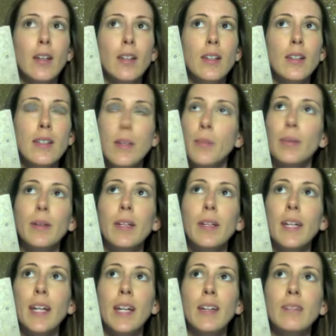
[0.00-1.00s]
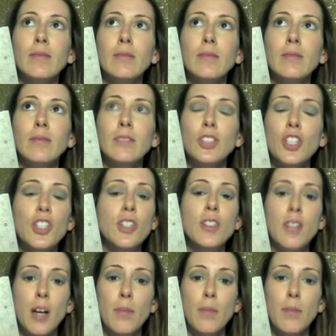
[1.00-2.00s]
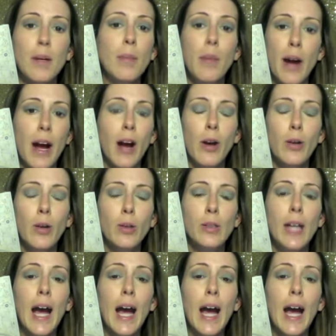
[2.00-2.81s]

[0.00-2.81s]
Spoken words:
simply just done me proud.